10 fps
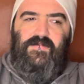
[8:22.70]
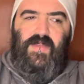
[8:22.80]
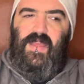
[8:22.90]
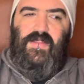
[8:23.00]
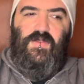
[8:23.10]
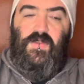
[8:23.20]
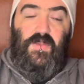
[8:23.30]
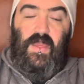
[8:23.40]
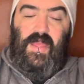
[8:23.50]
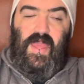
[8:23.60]
It's
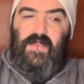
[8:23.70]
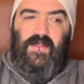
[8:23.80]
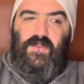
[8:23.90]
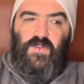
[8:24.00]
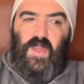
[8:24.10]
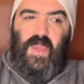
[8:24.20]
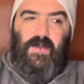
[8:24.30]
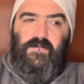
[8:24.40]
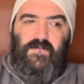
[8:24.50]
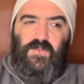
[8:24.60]
a
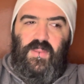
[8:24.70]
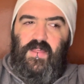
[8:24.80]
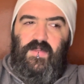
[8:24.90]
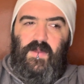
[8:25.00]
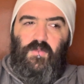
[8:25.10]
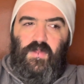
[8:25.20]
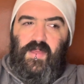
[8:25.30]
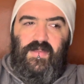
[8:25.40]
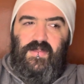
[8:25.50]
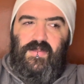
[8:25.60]
shame. She needs to be on more
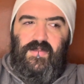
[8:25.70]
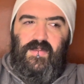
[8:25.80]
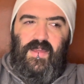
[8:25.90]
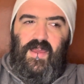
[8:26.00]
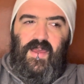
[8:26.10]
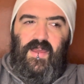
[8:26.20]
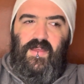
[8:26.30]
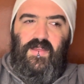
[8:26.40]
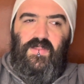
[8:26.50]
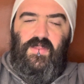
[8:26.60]
lists.
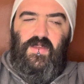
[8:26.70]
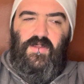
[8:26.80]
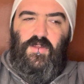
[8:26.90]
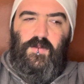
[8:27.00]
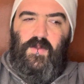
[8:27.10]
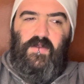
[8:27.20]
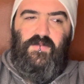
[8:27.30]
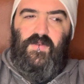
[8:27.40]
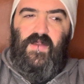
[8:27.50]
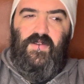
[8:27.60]
She's been around
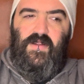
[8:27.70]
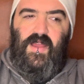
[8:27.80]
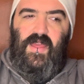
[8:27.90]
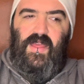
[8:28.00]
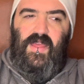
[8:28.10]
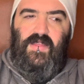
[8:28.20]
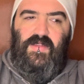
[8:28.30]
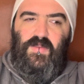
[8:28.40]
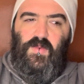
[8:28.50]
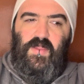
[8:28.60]
forever. This
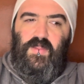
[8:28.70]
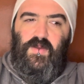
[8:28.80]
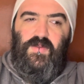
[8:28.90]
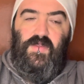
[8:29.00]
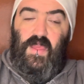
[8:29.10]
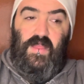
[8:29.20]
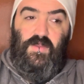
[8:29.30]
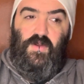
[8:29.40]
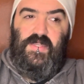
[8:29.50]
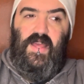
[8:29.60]
is one of those, it's
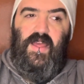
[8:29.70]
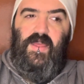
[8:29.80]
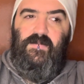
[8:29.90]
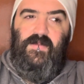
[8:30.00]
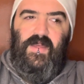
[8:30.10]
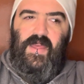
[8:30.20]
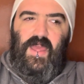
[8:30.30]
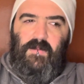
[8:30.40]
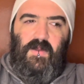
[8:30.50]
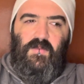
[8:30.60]
her time.
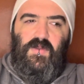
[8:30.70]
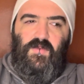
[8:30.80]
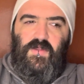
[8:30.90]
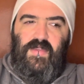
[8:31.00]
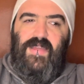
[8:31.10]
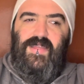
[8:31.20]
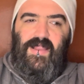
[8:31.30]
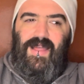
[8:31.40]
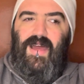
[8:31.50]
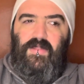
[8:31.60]
I mean, we're saying that a
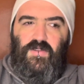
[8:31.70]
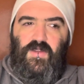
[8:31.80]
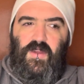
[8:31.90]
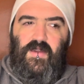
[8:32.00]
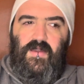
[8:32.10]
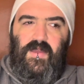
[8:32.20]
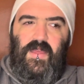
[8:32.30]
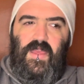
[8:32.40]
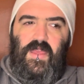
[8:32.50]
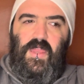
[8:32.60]
lot this year.
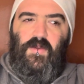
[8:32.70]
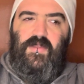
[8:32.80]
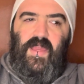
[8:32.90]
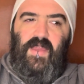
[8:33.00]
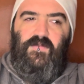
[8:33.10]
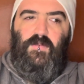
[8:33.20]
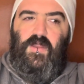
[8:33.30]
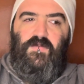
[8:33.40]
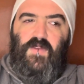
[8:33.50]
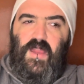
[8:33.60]
You know, we're saying it for
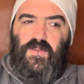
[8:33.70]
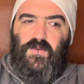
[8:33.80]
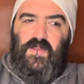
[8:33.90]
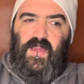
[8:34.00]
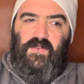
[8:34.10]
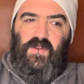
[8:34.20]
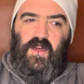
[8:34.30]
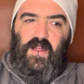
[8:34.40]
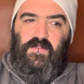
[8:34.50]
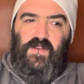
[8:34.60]
Brendan Fraser, we're saying it for
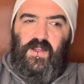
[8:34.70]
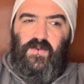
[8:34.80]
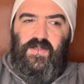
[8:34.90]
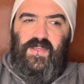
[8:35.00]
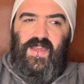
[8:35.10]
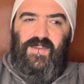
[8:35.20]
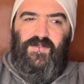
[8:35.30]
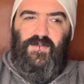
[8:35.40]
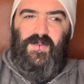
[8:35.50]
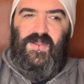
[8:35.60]
Colin Farrell, we're saying it
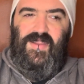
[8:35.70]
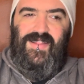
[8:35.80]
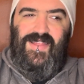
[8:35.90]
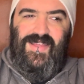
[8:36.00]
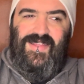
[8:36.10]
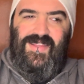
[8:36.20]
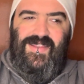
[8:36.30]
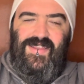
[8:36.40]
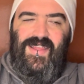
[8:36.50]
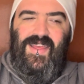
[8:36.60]
for Brendan Gleeson.